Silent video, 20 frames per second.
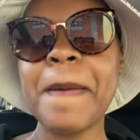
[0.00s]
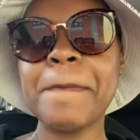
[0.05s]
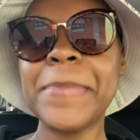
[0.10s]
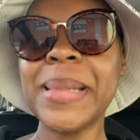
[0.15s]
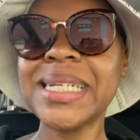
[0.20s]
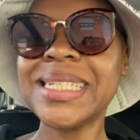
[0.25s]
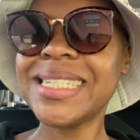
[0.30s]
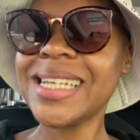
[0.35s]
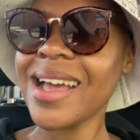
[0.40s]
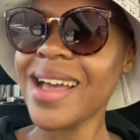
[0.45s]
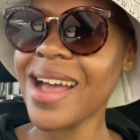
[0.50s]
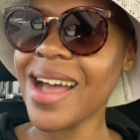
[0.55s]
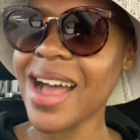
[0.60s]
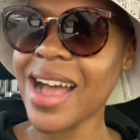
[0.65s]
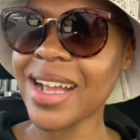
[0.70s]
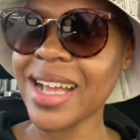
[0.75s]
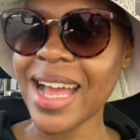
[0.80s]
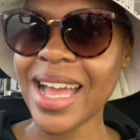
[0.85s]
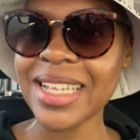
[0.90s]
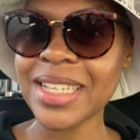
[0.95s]
But
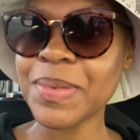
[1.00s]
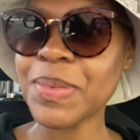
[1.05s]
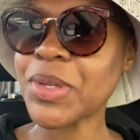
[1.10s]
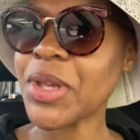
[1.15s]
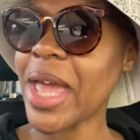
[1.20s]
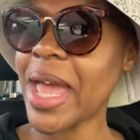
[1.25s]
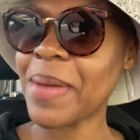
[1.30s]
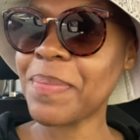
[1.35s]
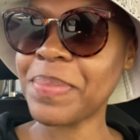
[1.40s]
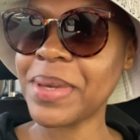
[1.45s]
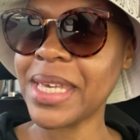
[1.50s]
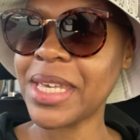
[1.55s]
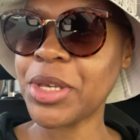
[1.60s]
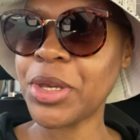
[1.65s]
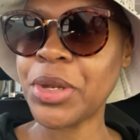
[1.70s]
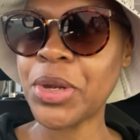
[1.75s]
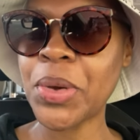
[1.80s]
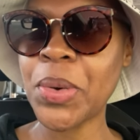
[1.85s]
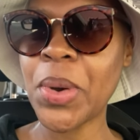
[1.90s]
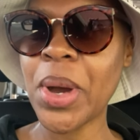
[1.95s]
yeah, guys, I'm so happy.
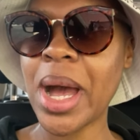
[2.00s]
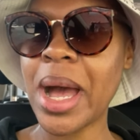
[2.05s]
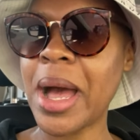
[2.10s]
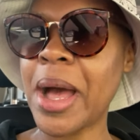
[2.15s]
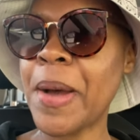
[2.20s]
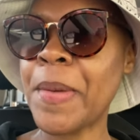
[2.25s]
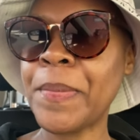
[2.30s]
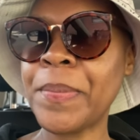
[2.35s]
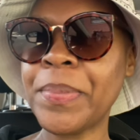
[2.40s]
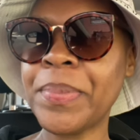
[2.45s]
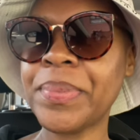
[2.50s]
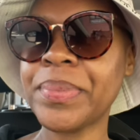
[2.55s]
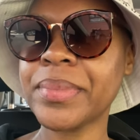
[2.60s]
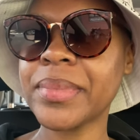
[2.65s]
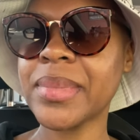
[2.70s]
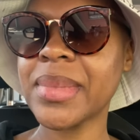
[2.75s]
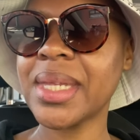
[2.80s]
You know,